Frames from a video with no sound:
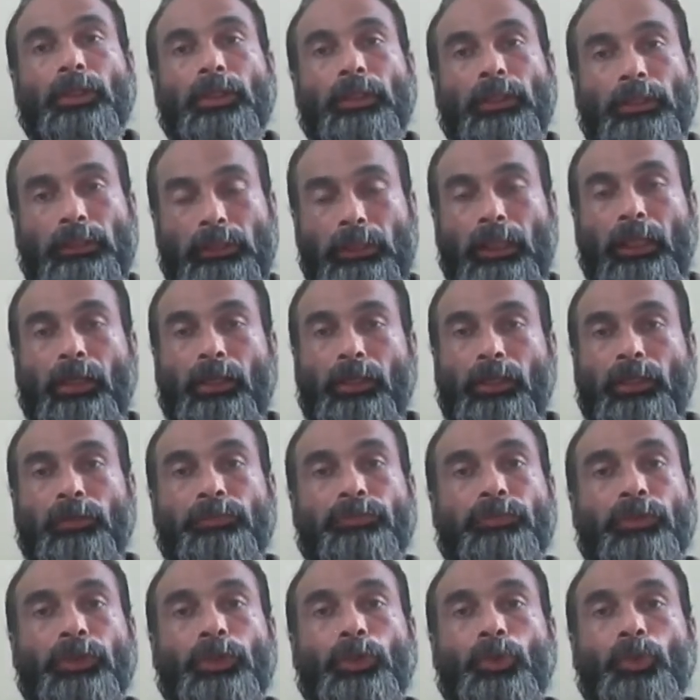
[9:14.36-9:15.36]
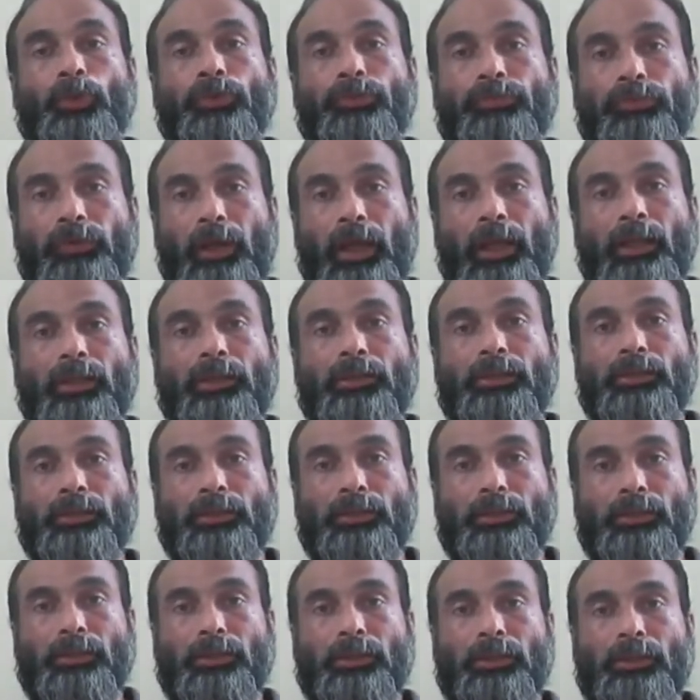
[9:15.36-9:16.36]
Then if you find
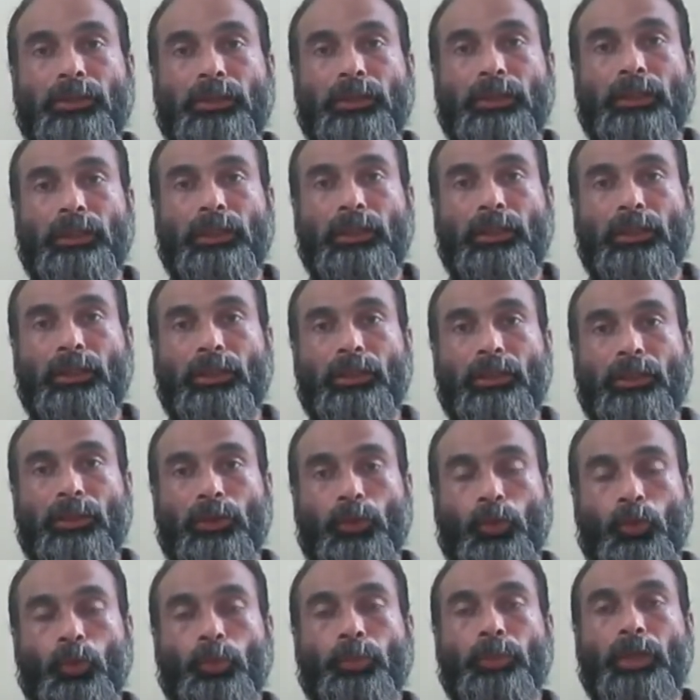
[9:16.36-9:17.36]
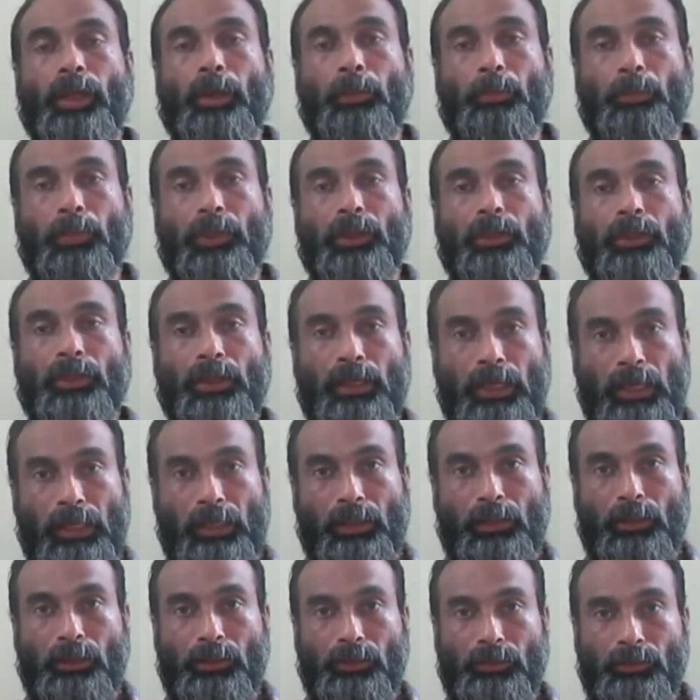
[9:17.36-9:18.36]
the room number
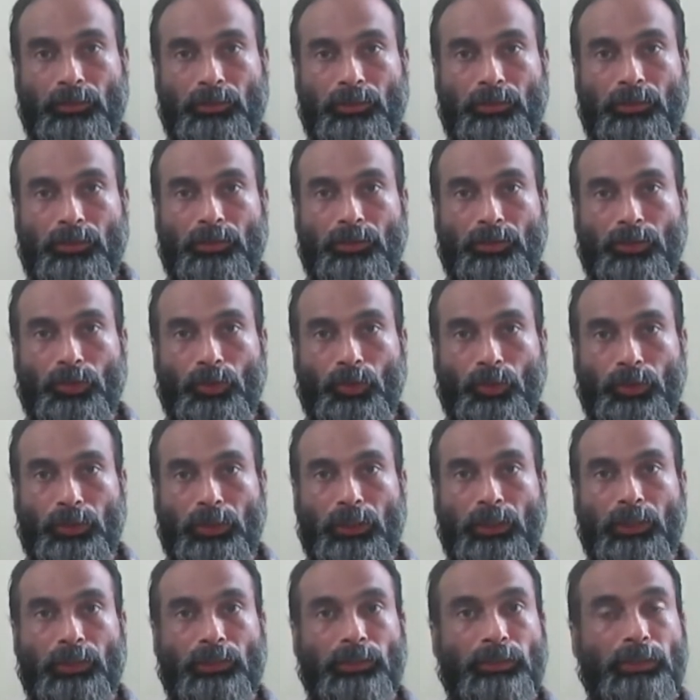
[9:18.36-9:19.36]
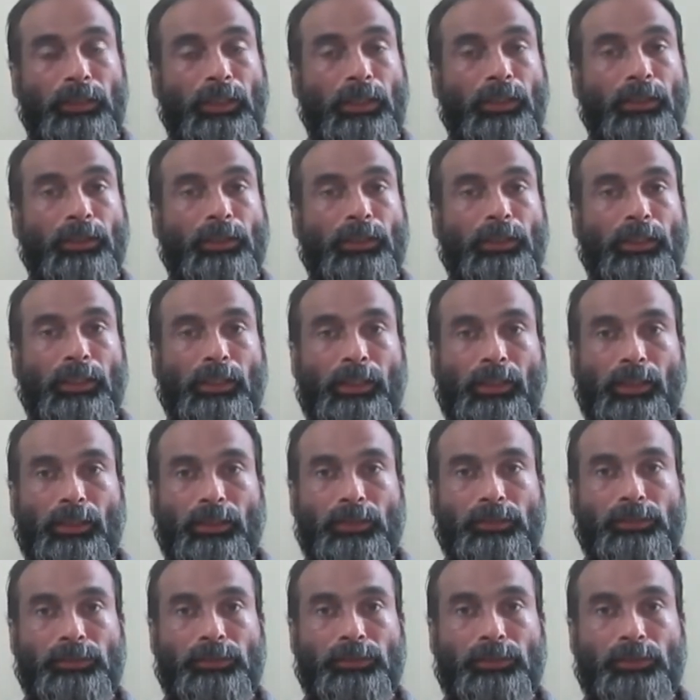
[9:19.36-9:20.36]
100, okay, then it
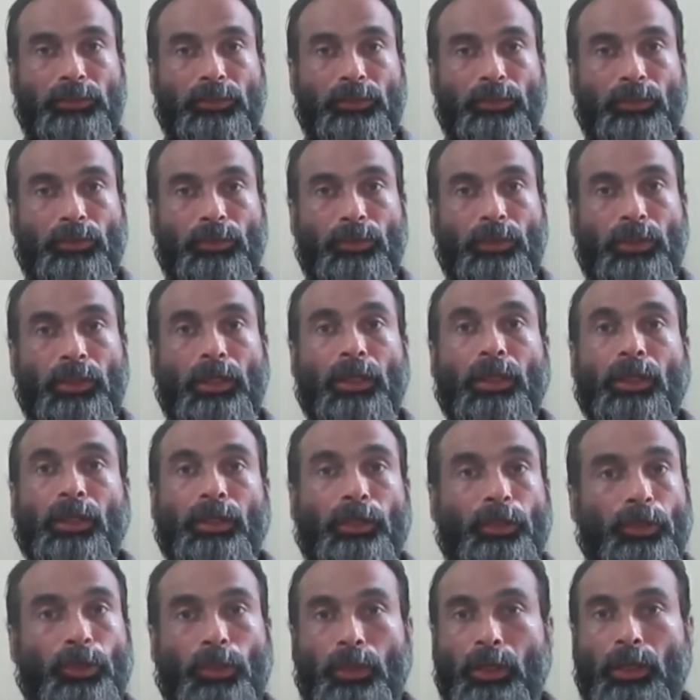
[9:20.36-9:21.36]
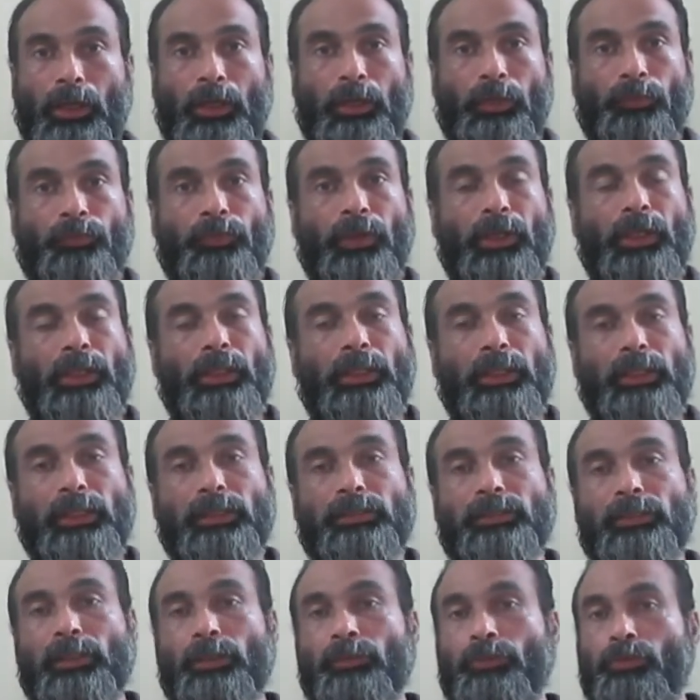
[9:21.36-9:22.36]
is very
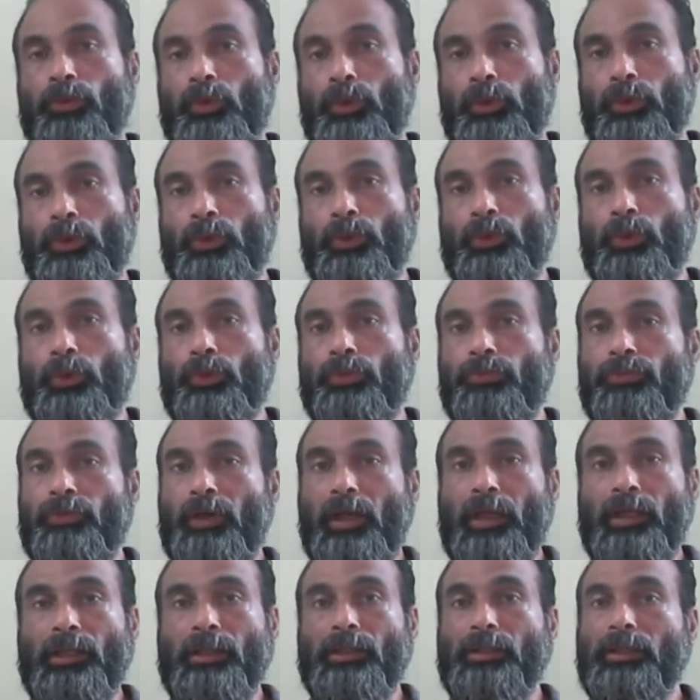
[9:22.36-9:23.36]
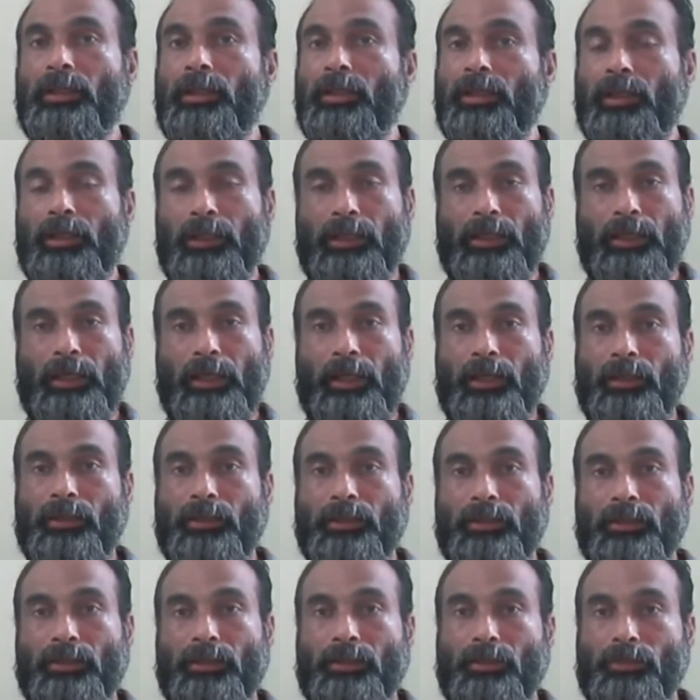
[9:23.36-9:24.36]
easy for you to find the
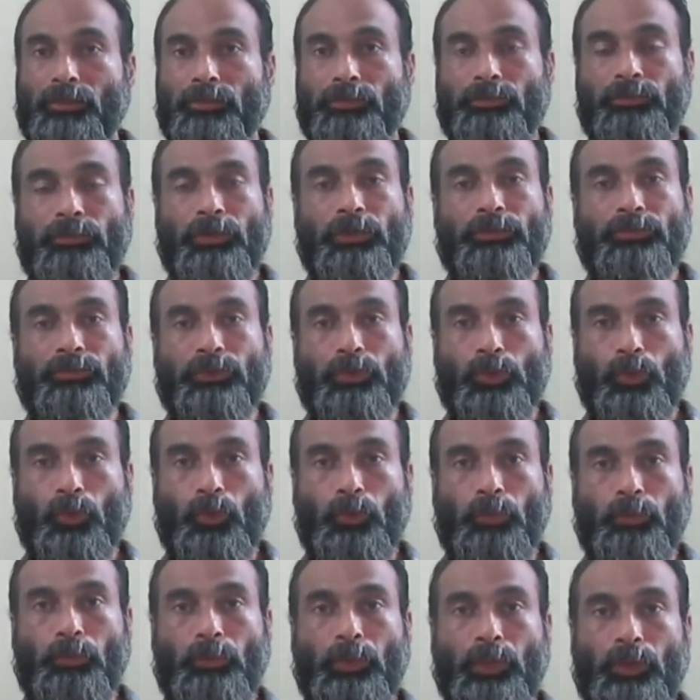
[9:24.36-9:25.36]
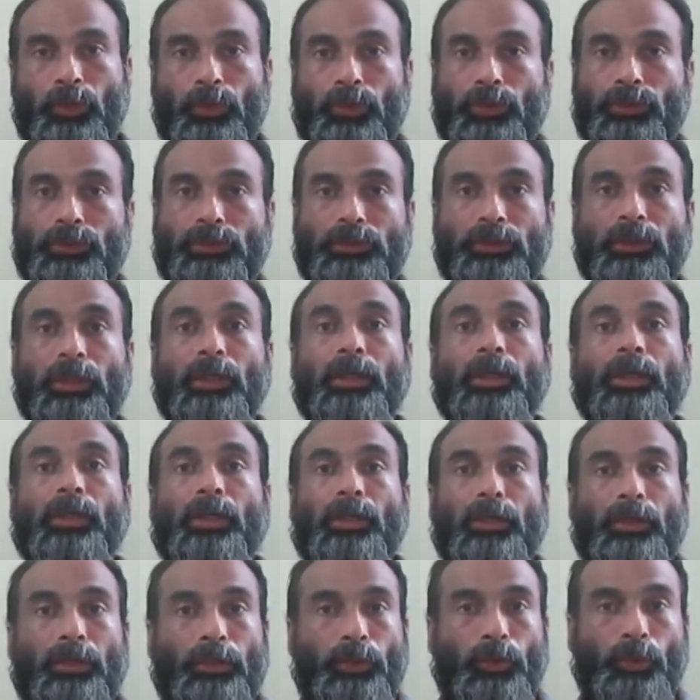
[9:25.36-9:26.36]
105th room, because
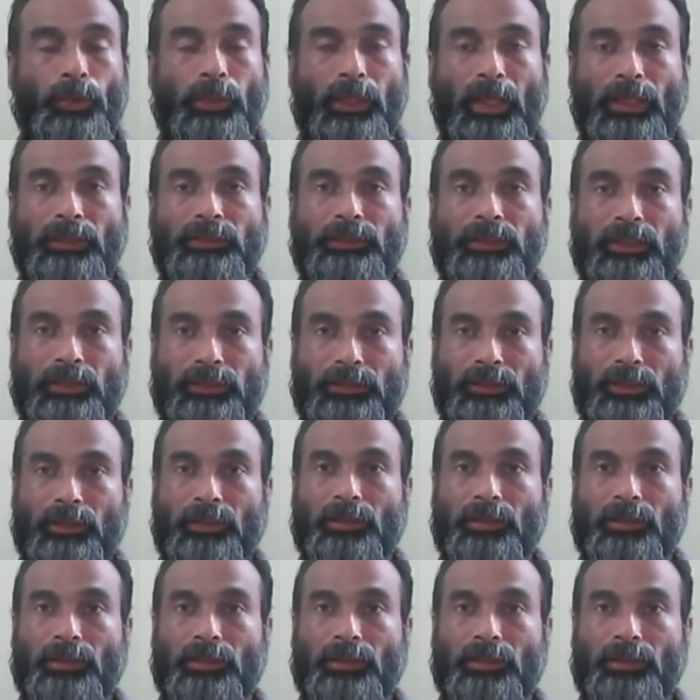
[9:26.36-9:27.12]
you can just